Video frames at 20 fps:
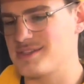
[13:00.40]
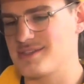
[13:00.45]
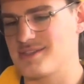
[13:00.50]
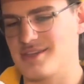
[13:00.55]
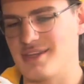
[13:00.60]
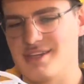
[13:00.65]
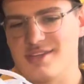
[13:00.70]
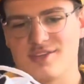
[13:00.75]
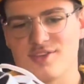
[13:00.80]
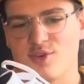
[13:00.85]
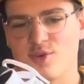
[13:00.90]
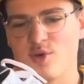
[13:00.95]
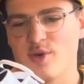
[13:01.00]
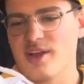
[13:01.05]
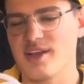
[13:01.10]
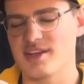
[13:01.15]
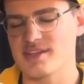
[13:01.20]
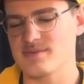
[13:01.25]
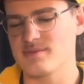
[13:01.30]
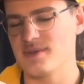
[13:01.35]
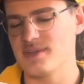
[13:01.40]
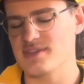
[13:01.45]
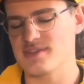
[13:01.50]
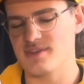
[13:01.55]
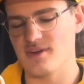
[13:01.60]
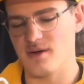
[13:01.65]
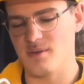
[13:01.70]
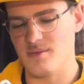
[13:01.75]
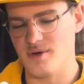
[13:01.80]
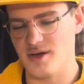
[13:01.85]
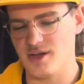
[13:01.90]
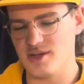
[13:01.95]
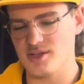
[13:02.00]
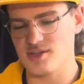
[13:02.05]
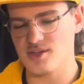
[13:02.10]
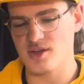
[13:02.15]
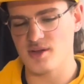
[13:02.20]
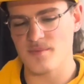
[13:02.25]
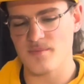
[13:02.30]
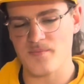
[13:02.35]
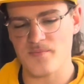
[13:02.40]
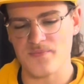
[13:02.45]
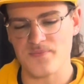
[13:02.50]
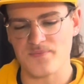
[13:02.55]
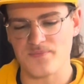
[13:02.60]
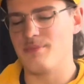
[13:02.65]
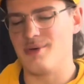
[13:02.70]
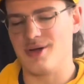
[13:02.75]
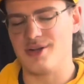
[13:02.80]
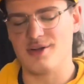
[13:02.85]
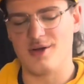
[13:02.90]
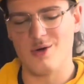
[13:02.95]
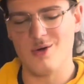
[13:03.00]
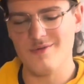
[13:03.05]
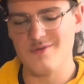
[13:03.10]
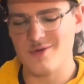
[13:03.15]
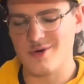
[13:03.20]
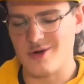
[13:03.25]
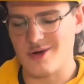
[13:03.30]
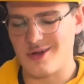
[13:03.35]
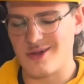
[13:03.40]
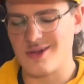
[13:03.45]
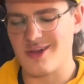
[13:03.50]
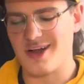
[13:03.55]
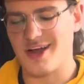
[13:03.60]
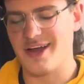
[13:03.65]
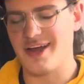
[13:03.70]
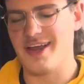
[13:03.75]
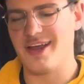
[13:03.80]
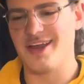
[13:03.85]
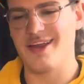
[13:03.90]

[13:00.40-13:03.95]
It triggers me so much. But overall, I